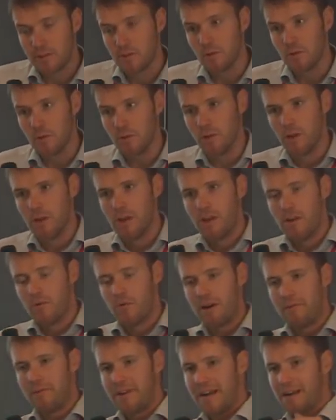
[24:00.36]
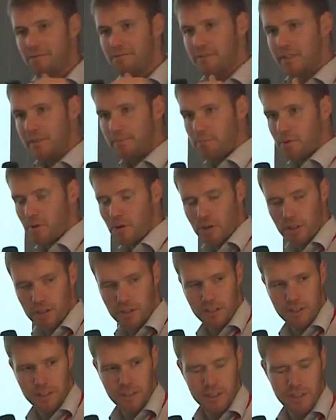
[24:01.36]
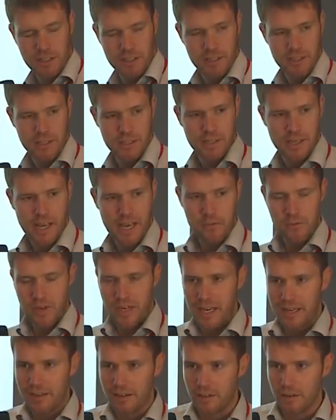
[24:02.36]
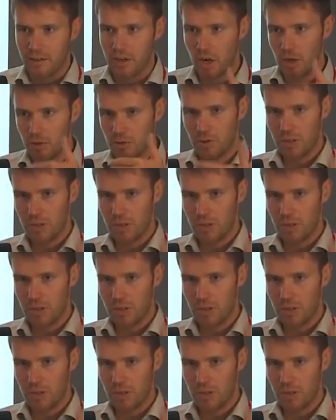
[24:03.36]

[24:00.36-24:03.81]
tool where we have the reports and we can go to